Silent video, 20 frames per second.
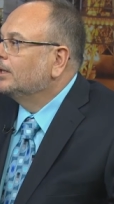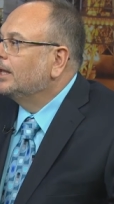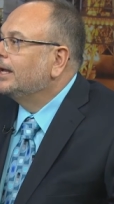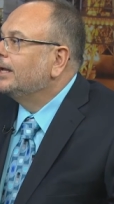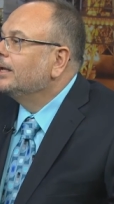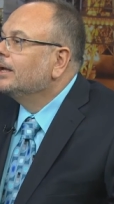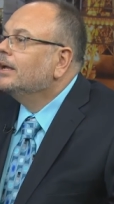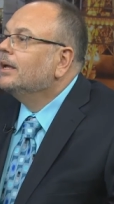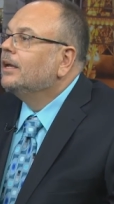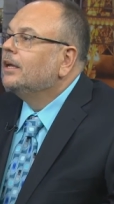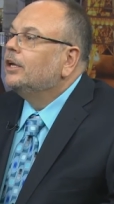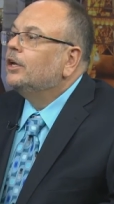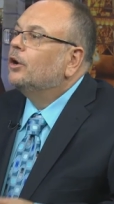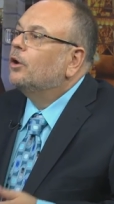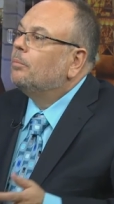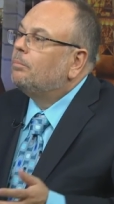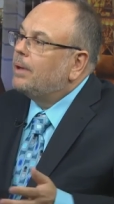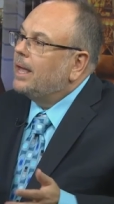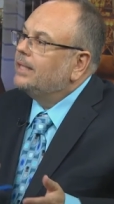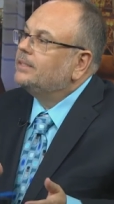Like, you
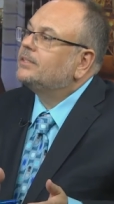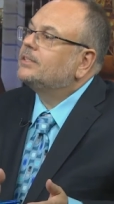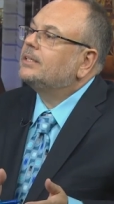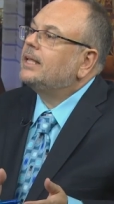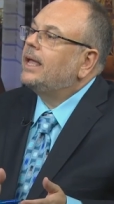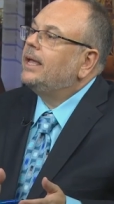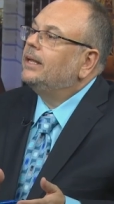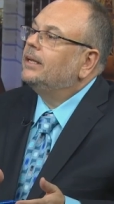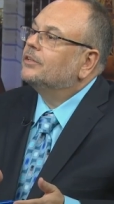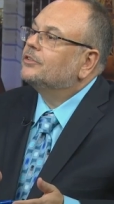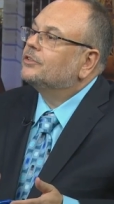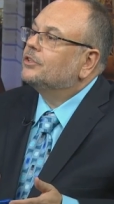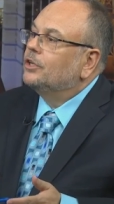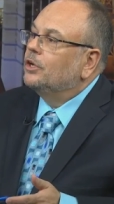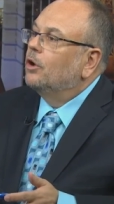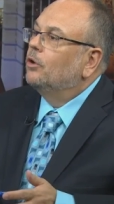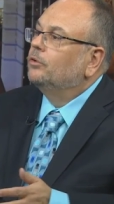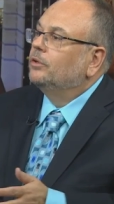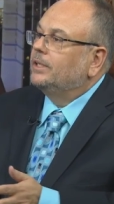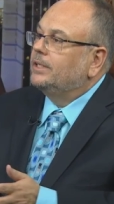know, Penn State is
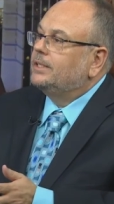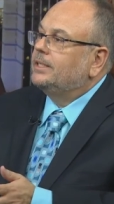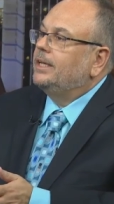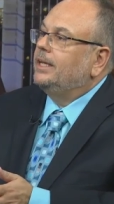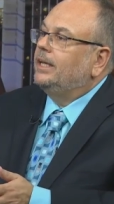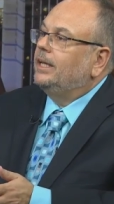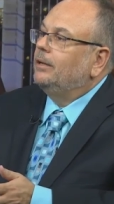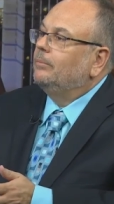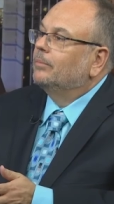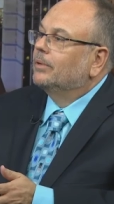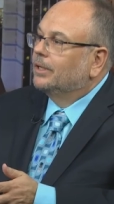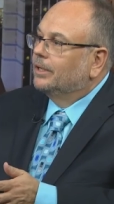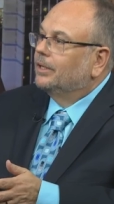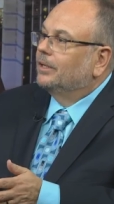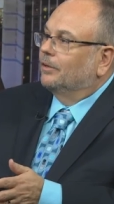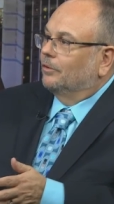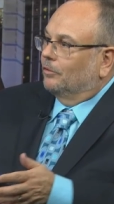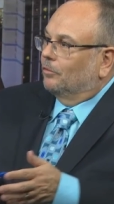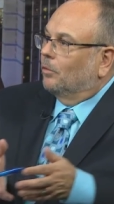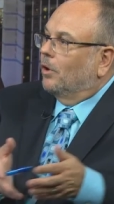the only team
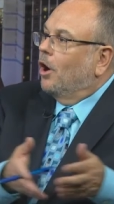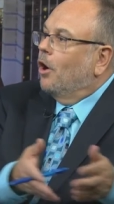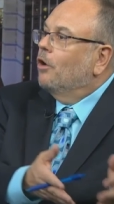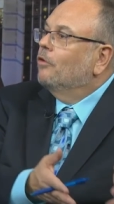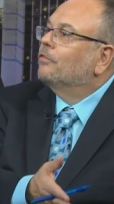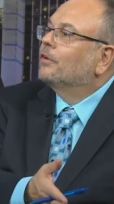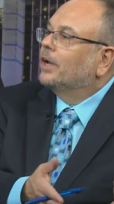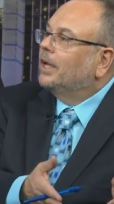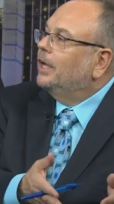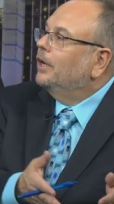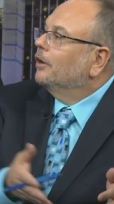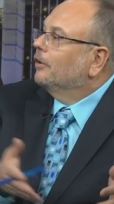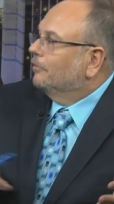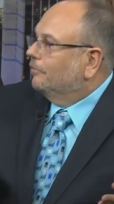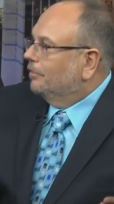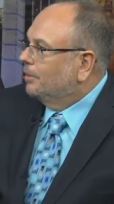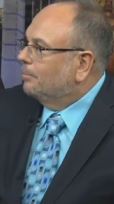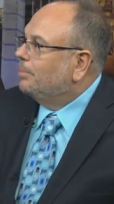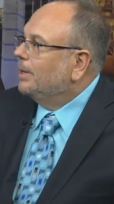over here of the